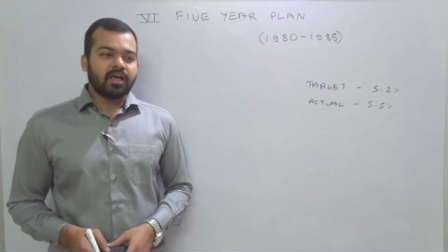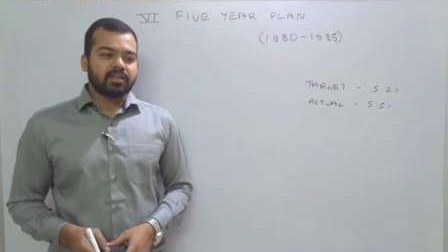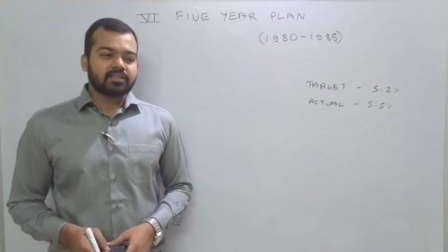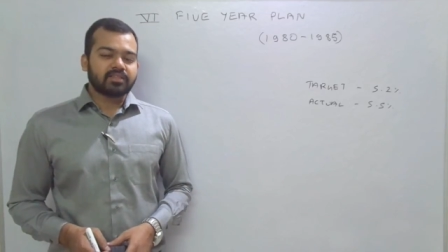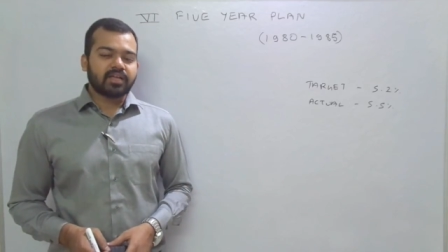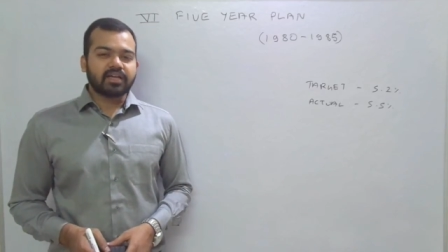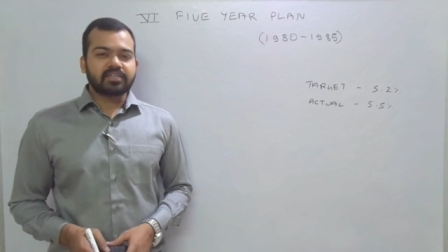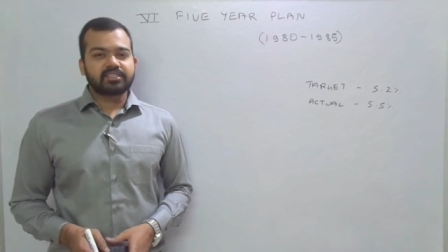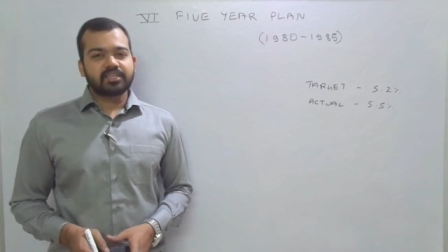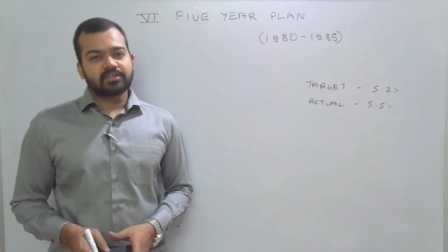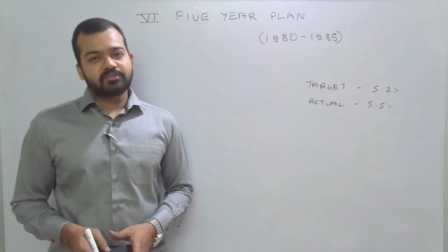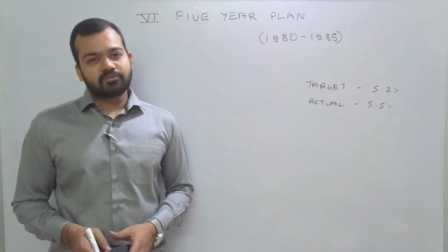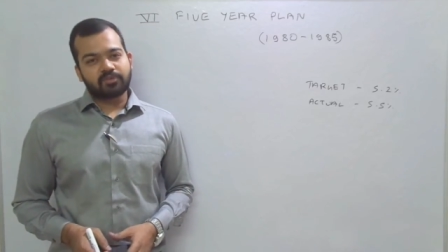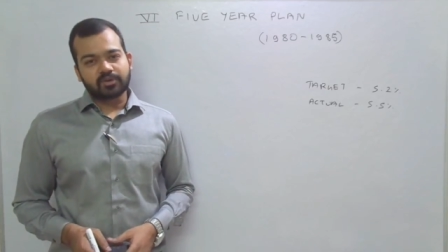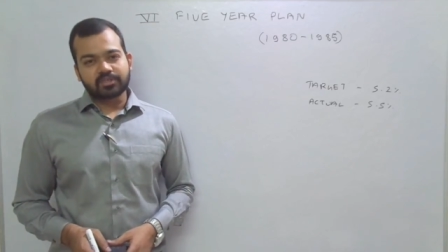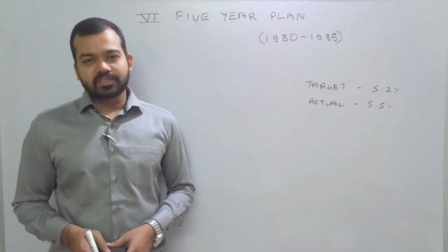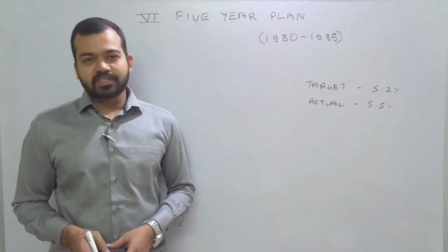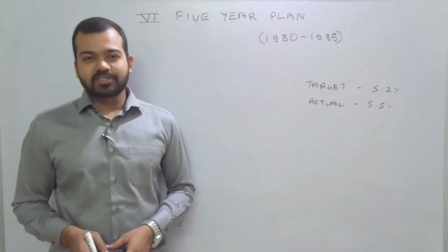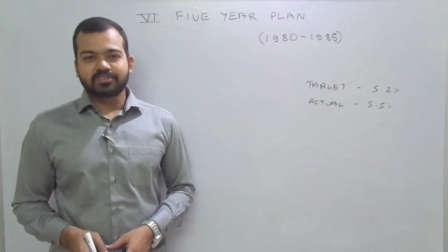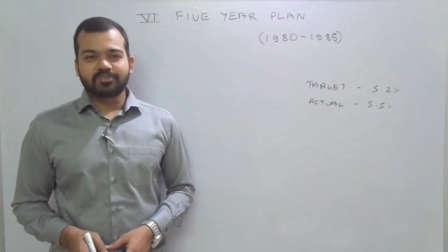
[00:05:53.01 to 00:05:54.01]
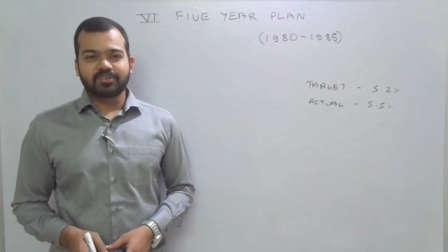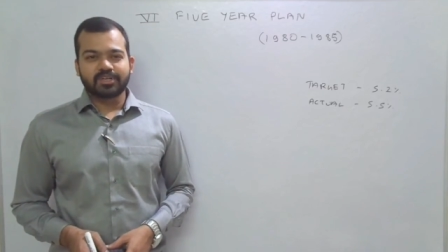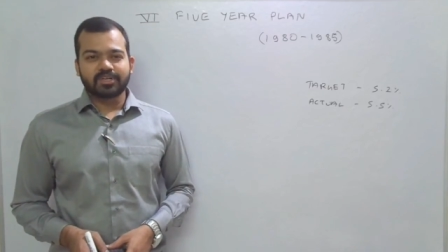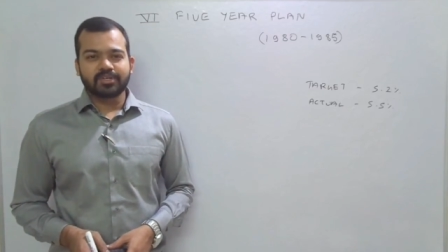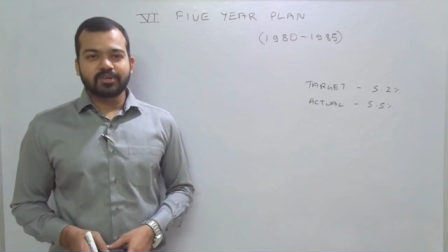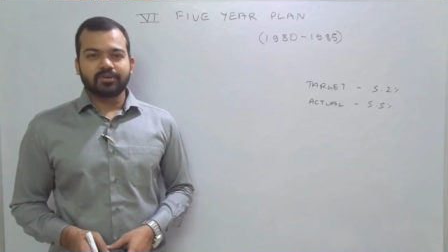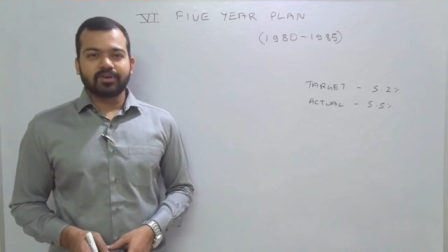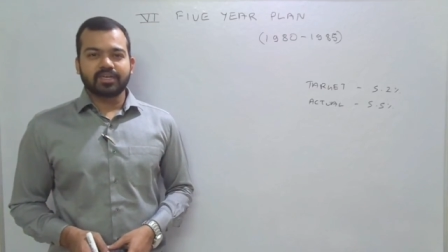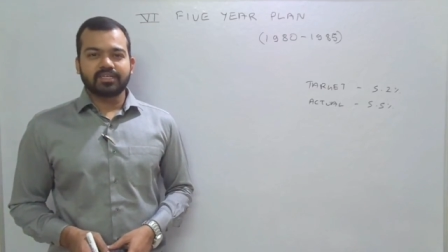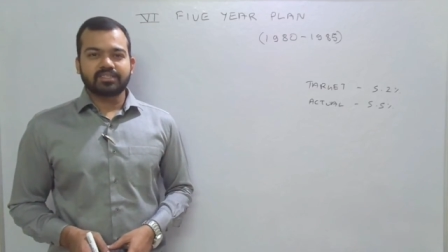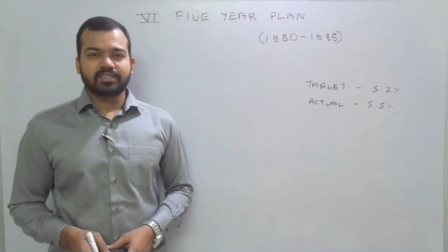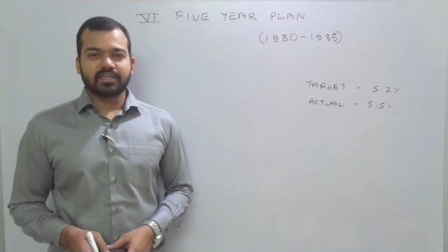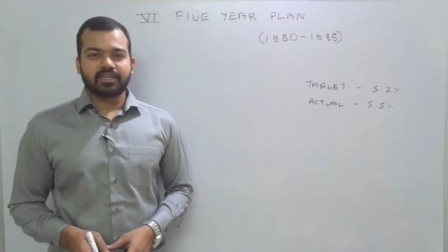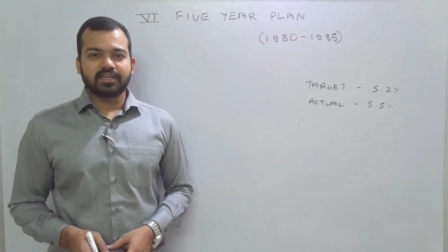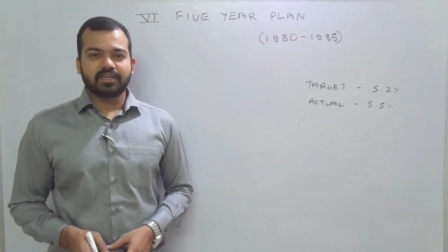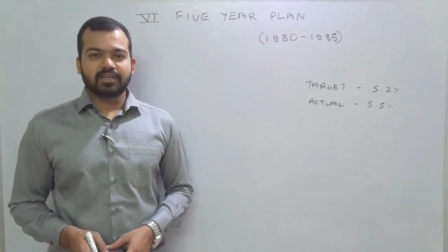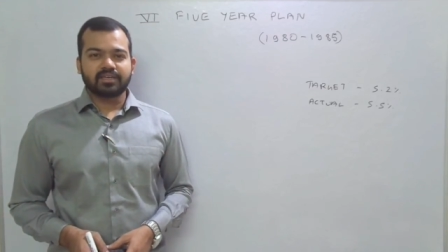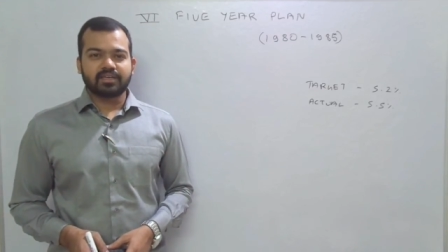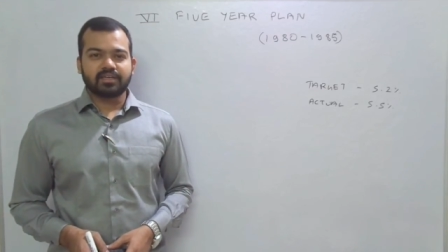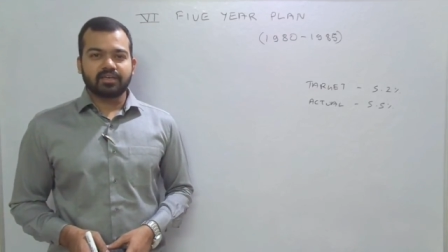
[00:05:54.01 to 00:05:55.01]
That's it for this video. I
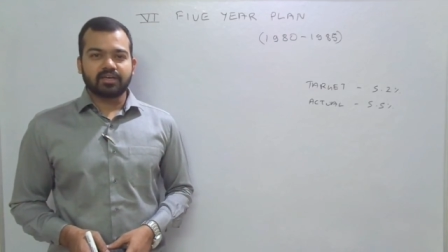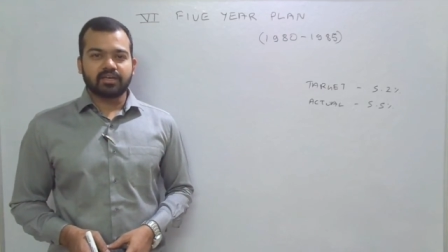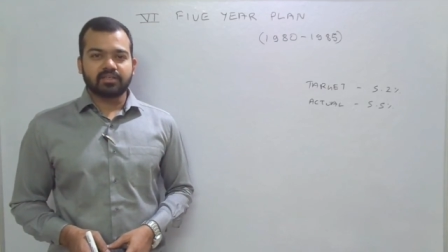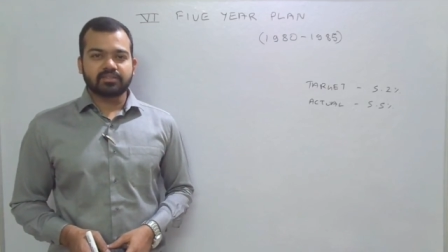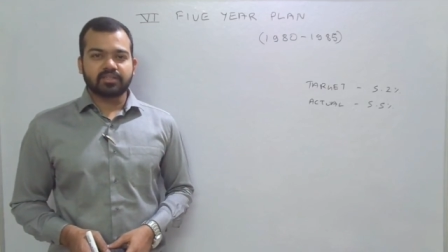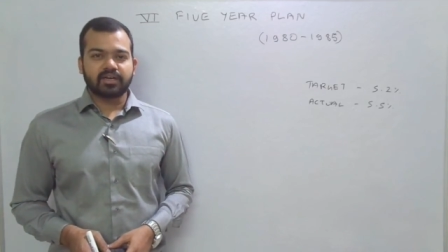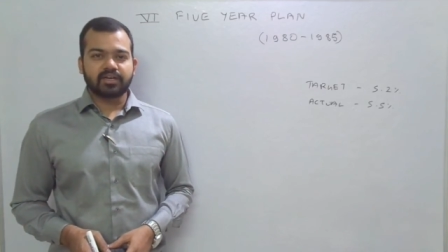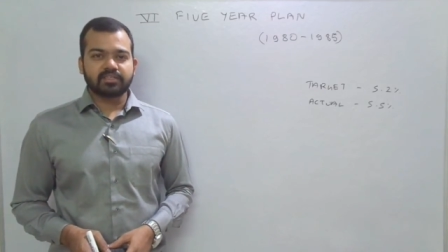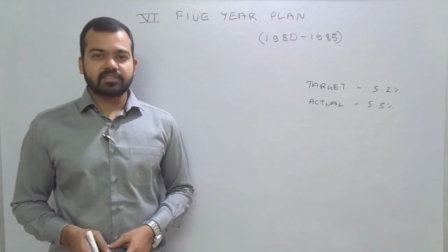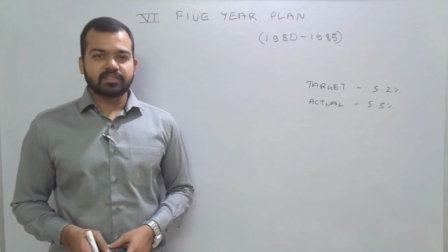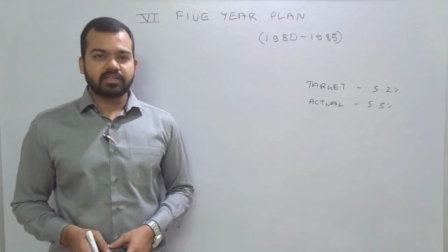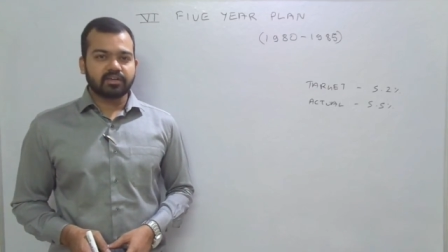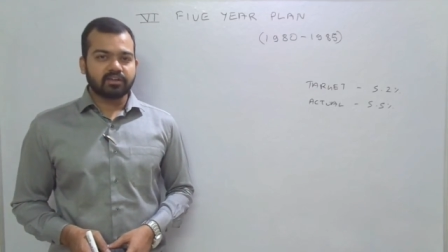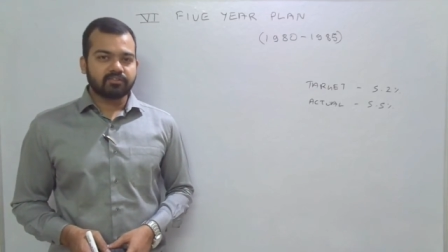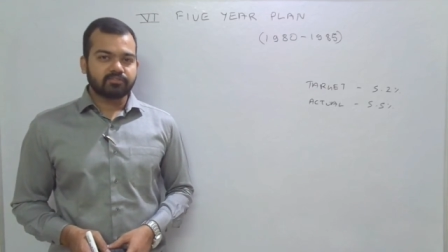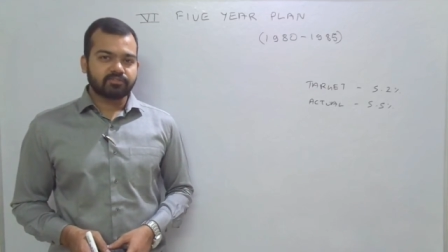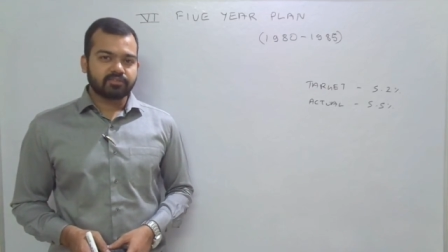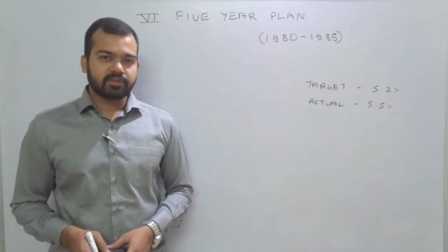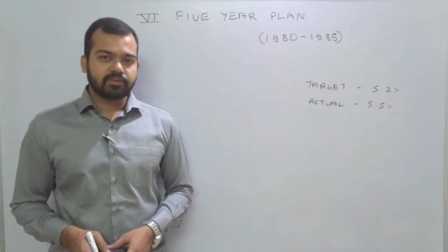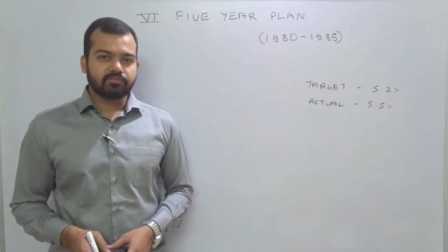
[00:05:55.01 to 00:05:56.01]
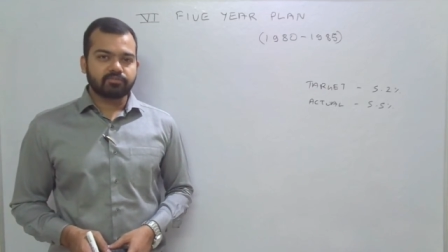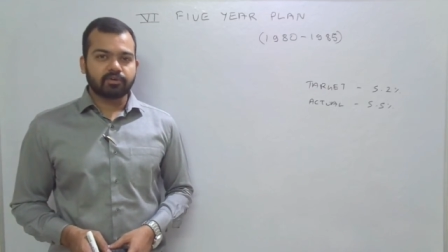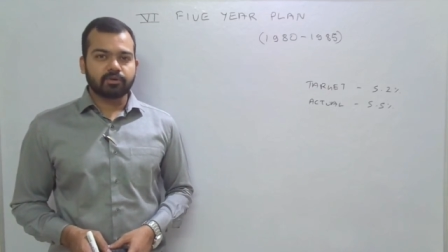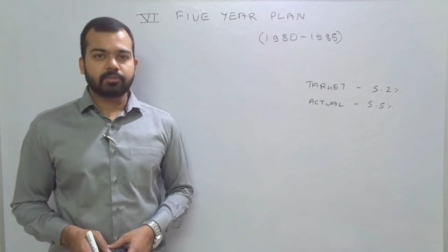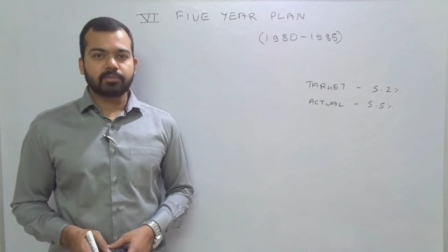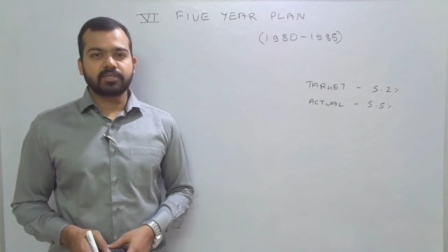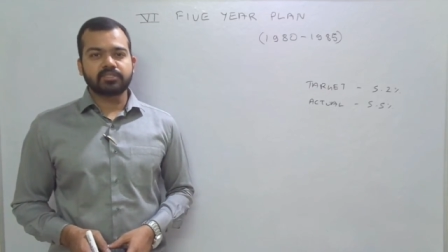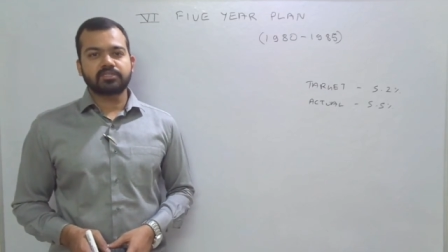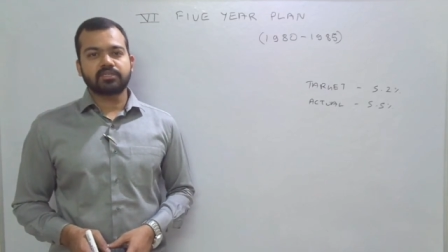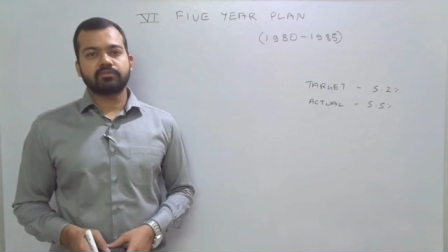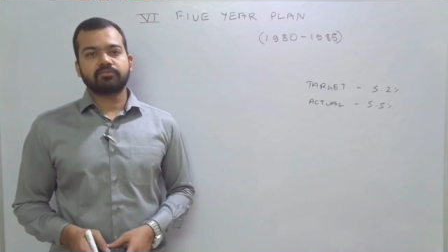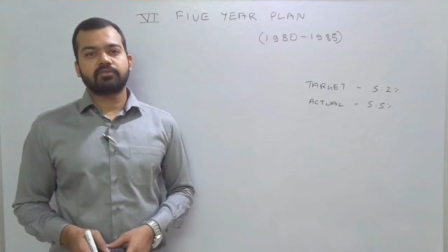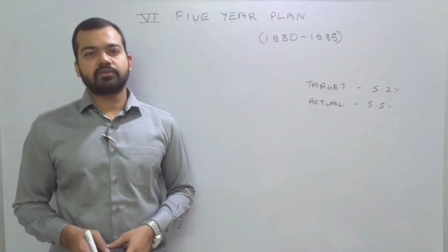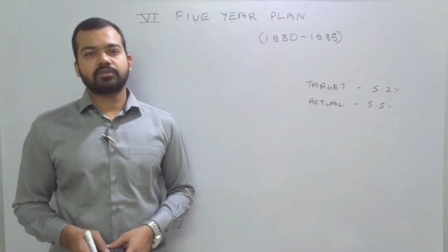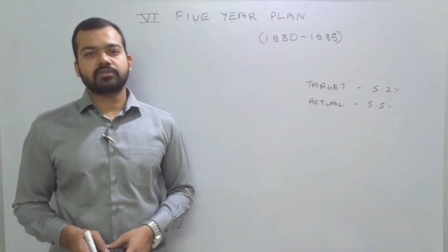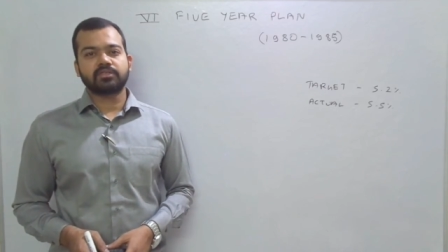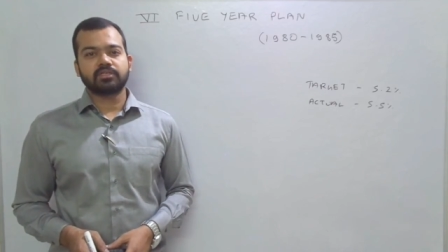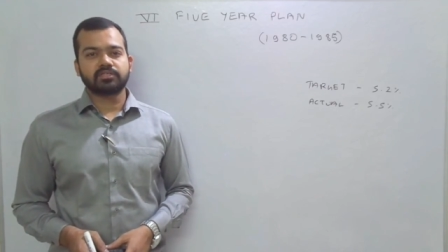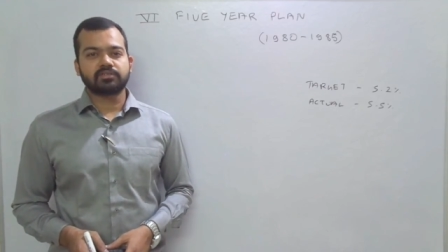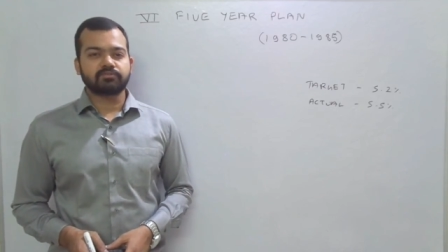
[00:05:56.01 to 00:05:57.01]
think that is enough information for
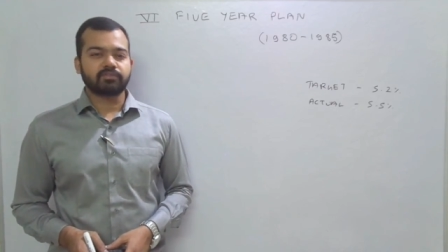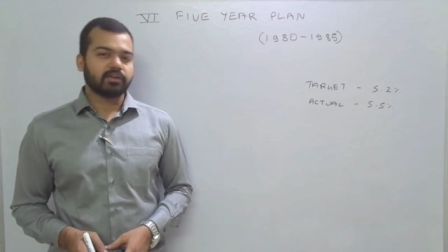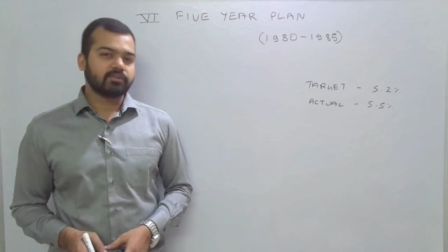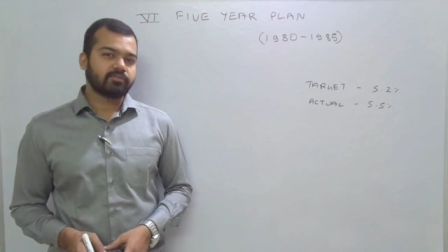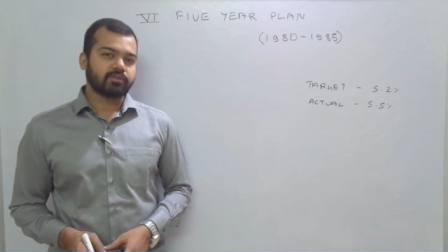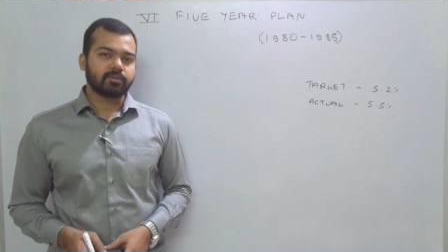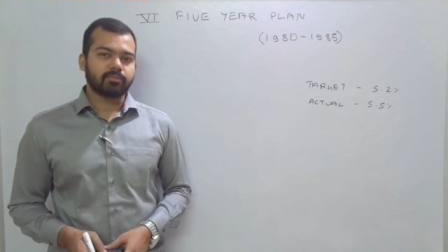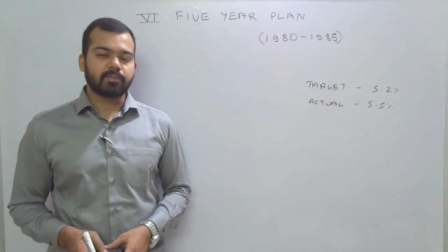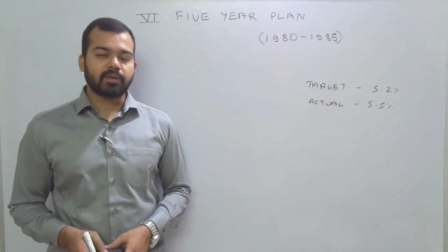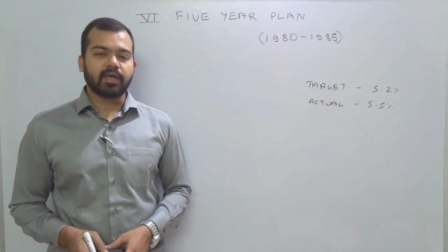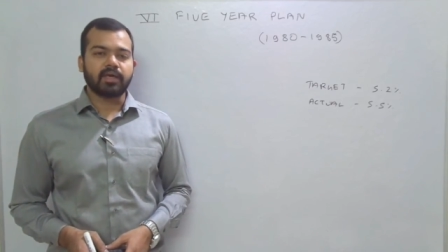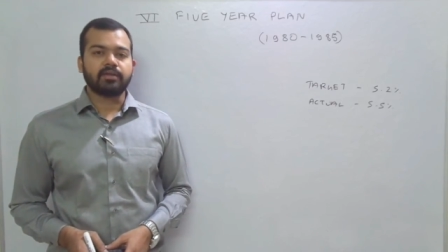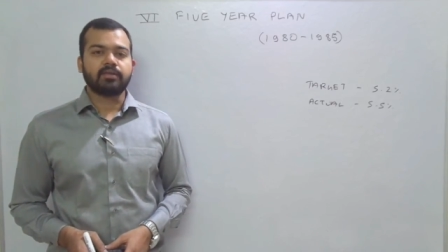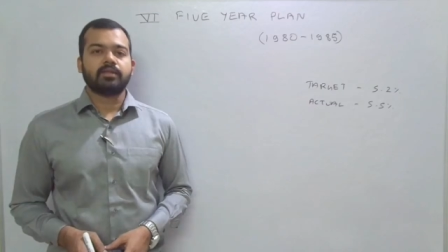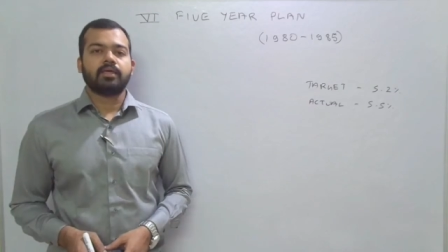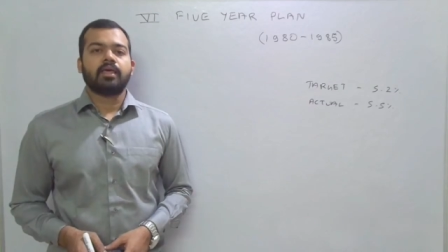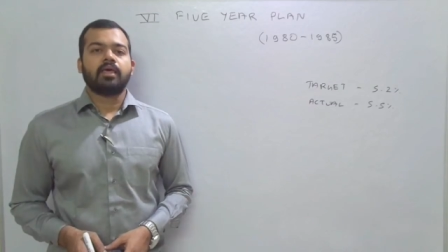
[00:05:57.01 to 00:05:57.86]
this five-year plan.